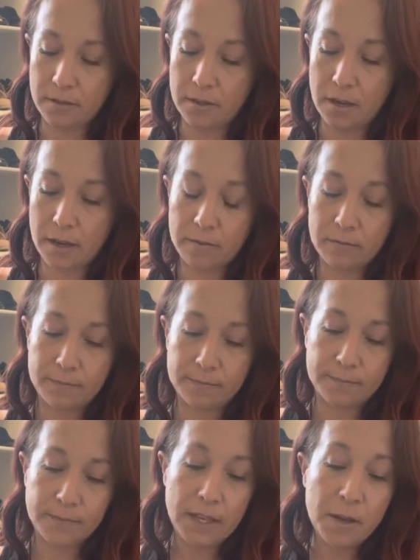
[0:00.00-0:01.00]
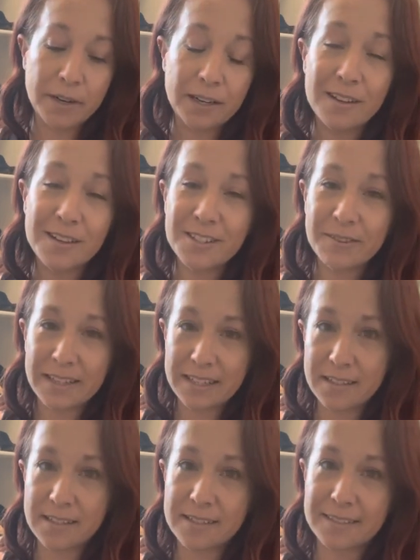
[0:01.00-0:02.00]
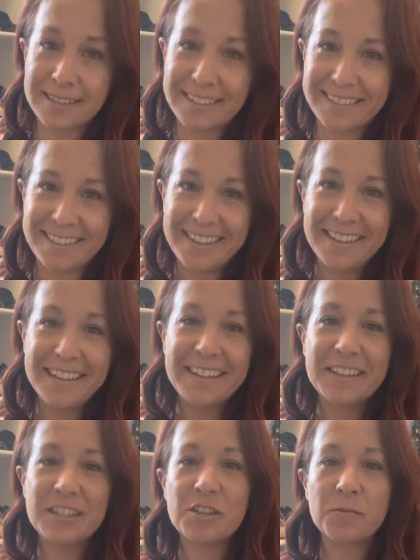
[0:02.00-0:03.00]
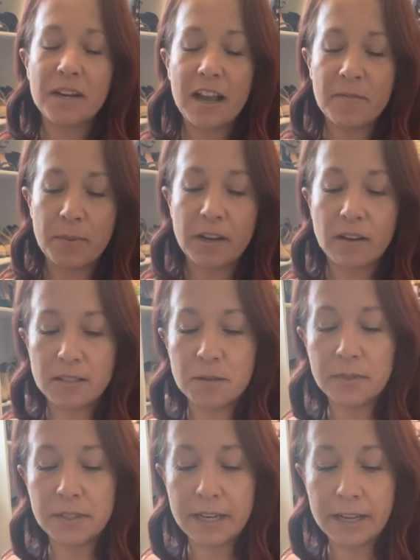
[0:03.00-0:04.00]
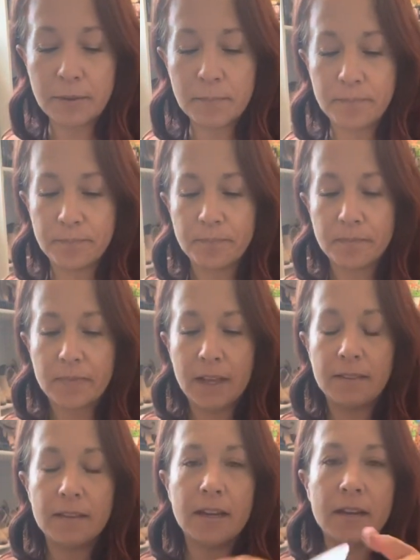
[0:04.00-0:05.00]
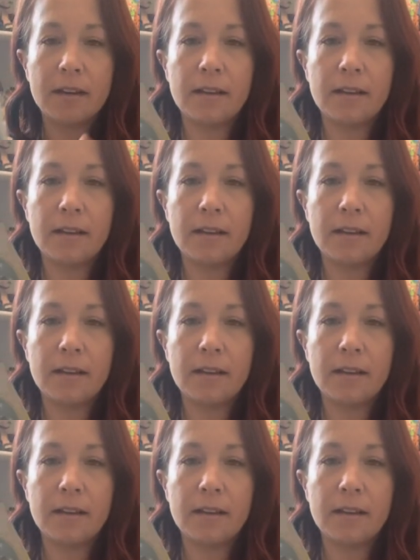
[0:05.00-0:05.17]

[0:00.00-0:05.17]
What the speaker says: but it also is, this is what I've been contemplating. And